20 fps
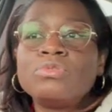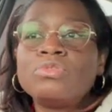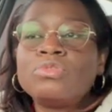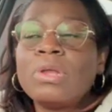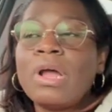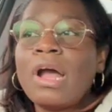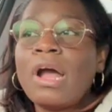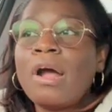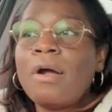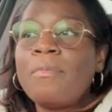
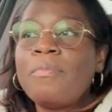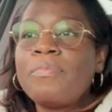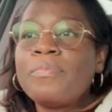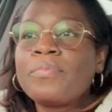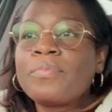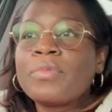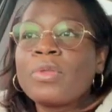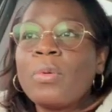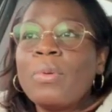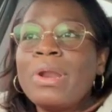
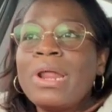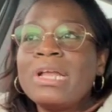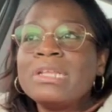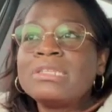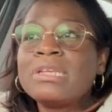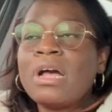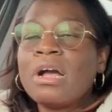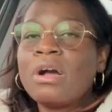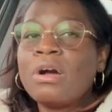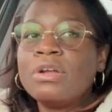um when I
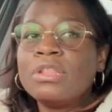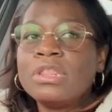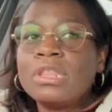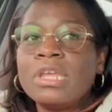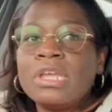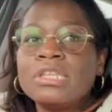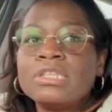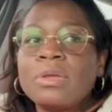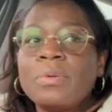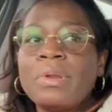talk about
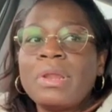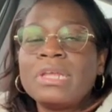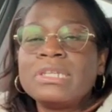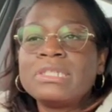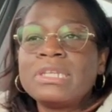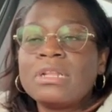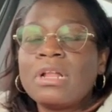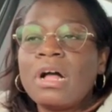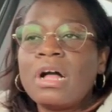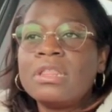things and when I
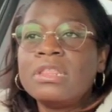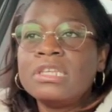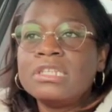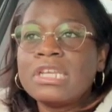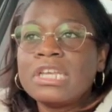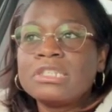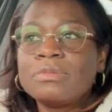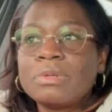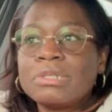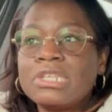set all
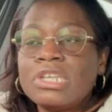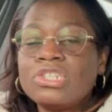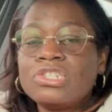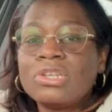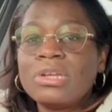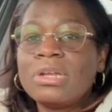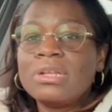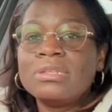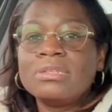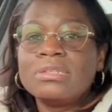these
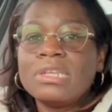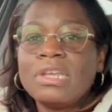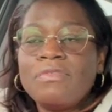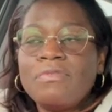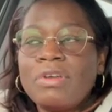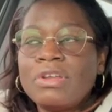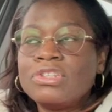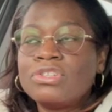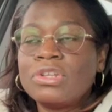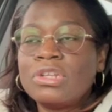expectations,
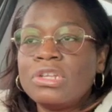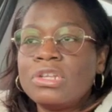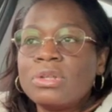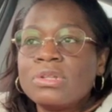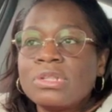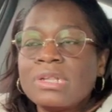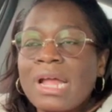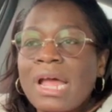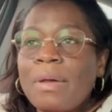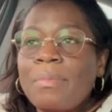eventually it
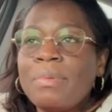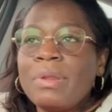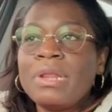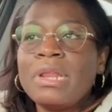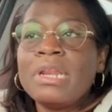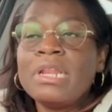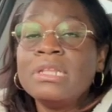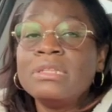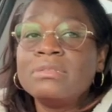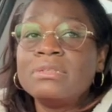doesn't happen and
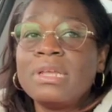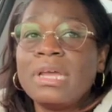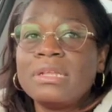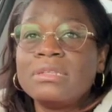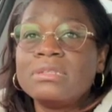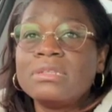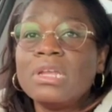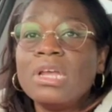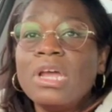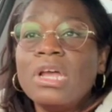then it get
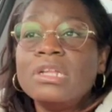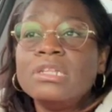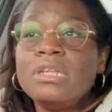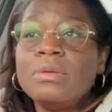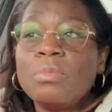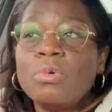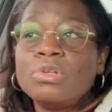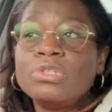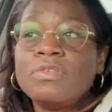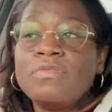
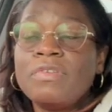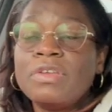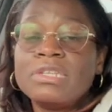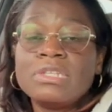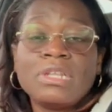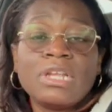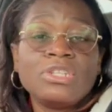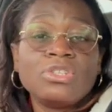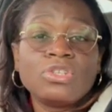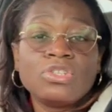
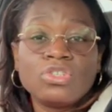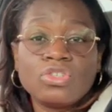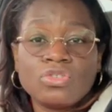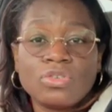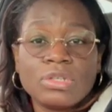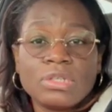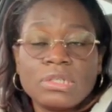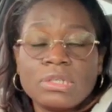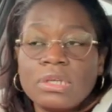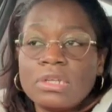demotivated and just
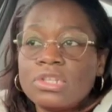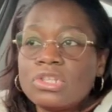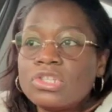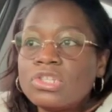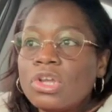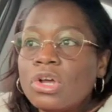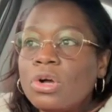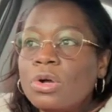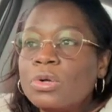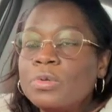stressing.
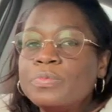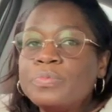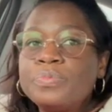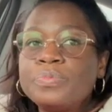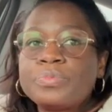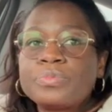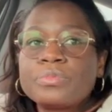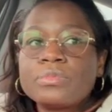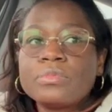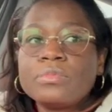So
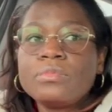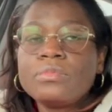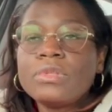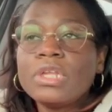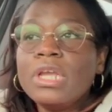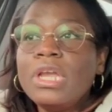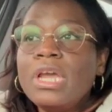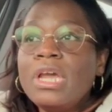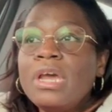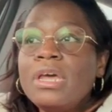
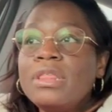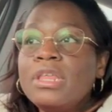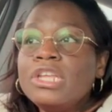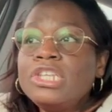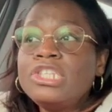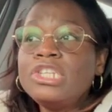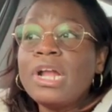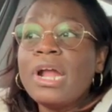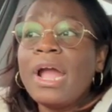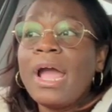
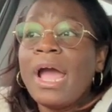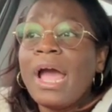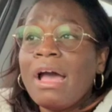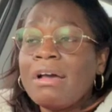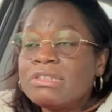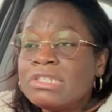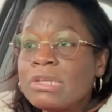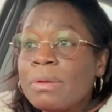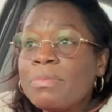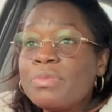this year I
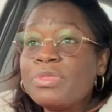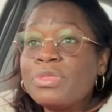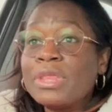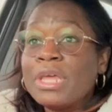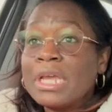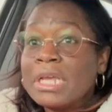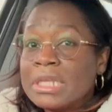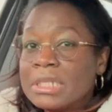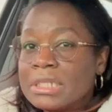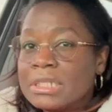have some
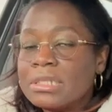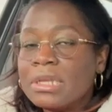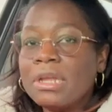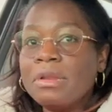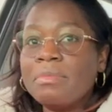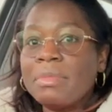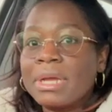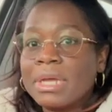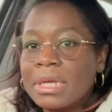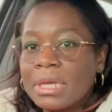things
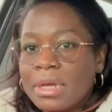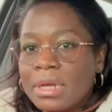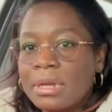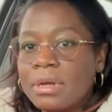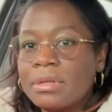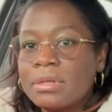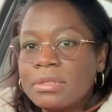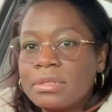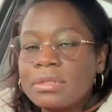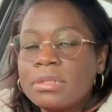in my
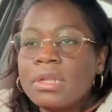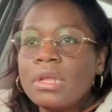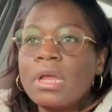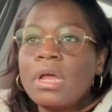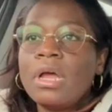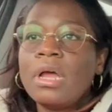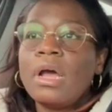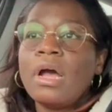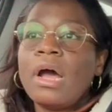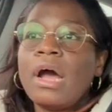head,
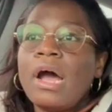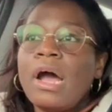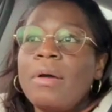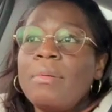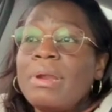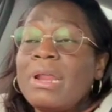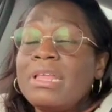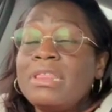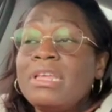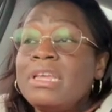
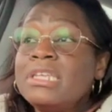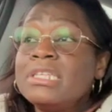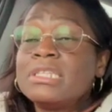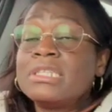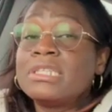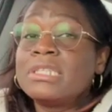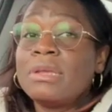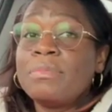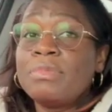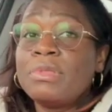um, and I think it's
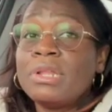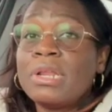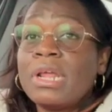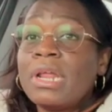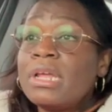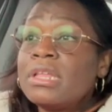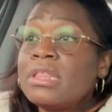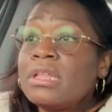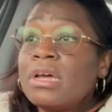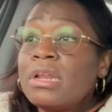the same thing
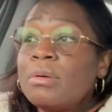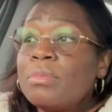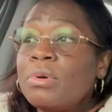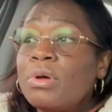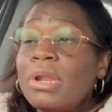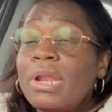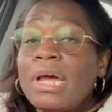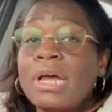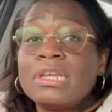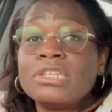that I thought
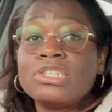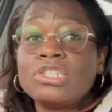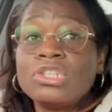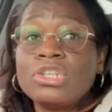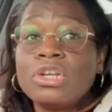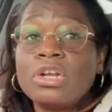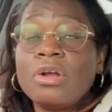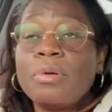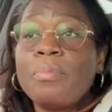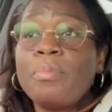about last
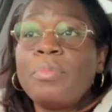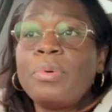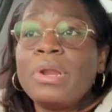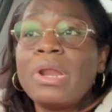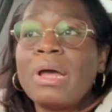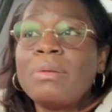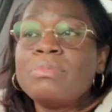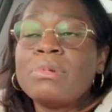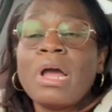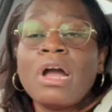year,
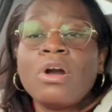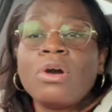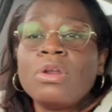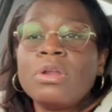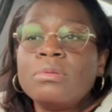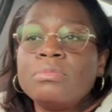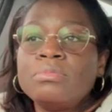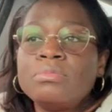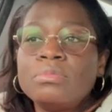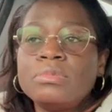but I'm not
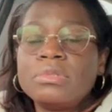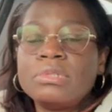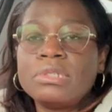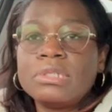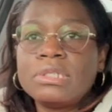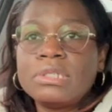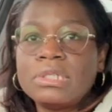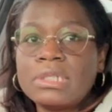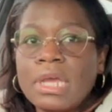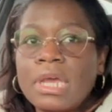gonna
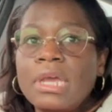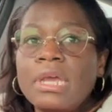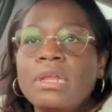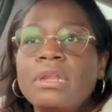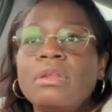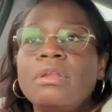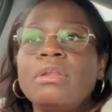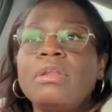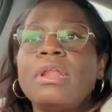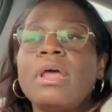say
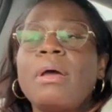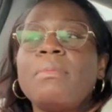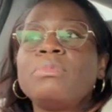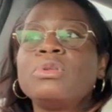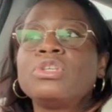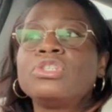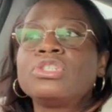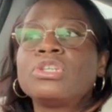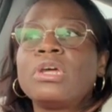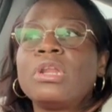it. I'm
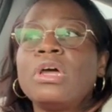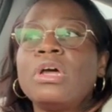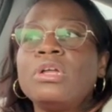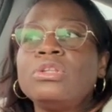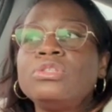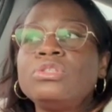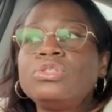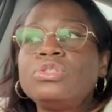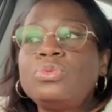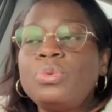just
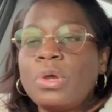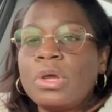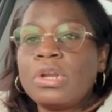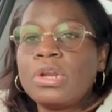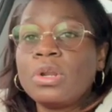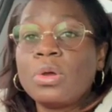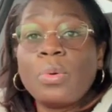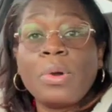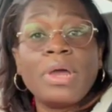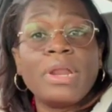gonna do it
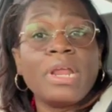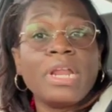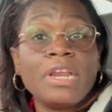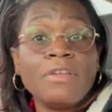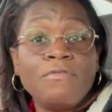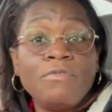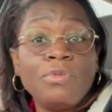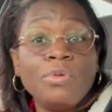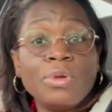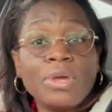under the quiet. And
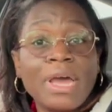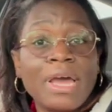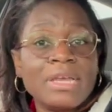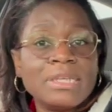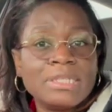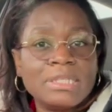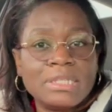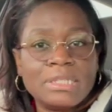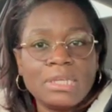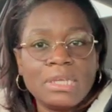if you
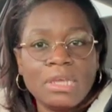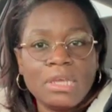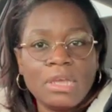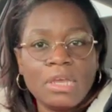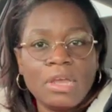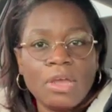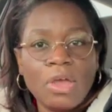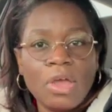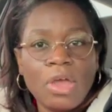guys see